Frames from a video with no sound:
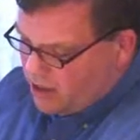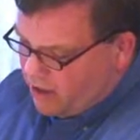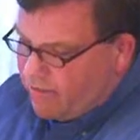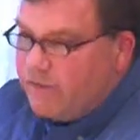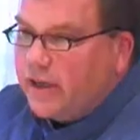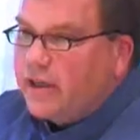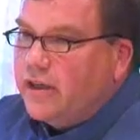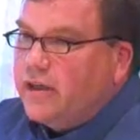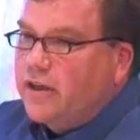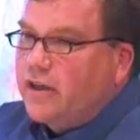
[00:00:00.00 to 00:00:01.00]

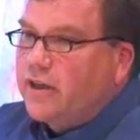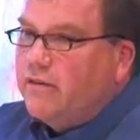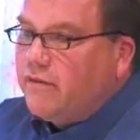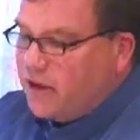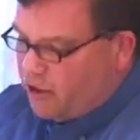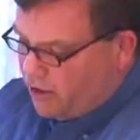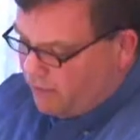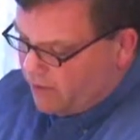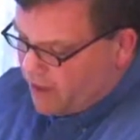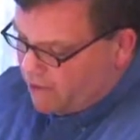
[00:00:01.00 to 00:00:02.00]
convicted, the
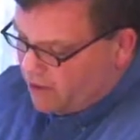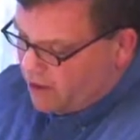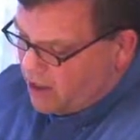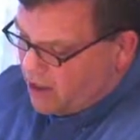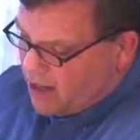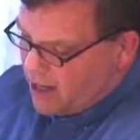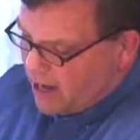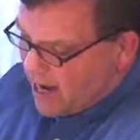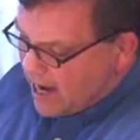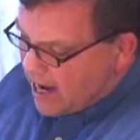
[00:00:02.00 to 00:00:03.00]
conviction of David?
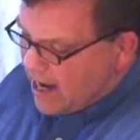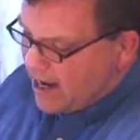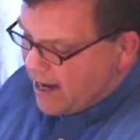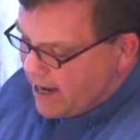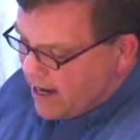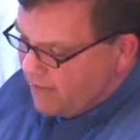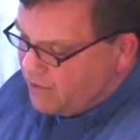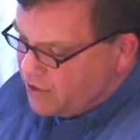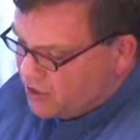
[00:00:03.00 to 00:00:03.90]
I have